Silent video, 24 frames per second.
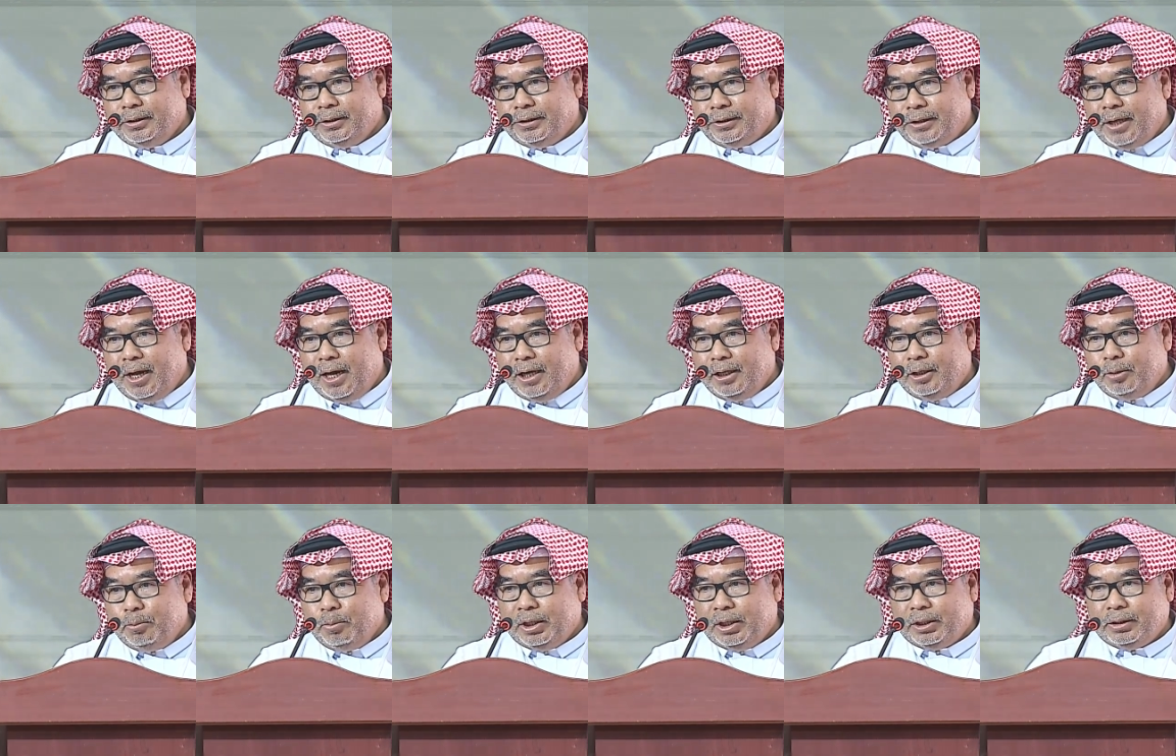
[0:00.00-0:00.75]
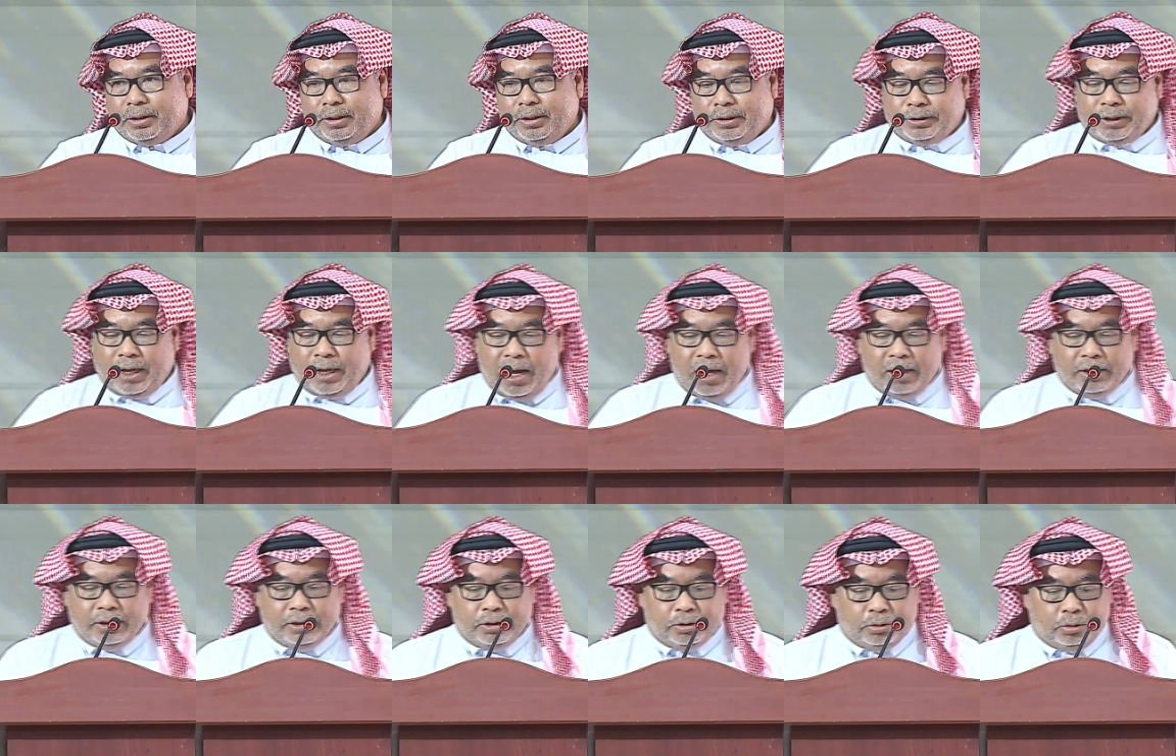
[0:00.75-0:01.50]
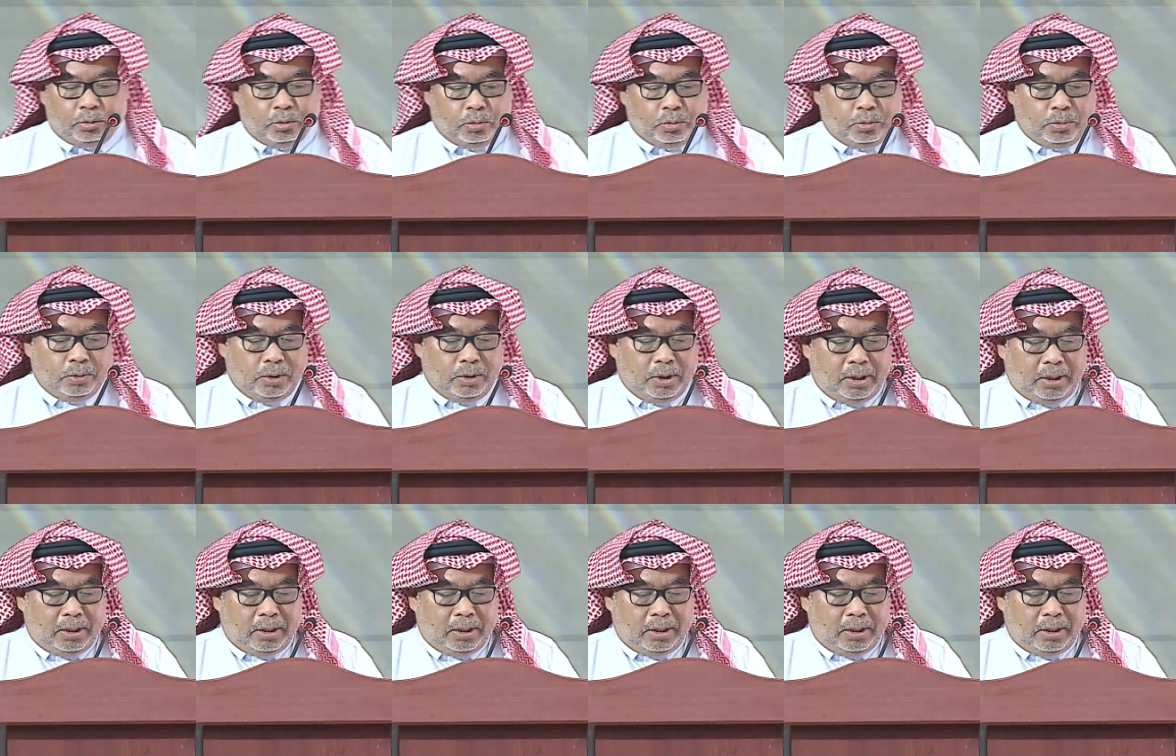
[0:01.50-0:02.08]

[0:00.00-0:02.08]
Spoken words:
the sign, but it's added to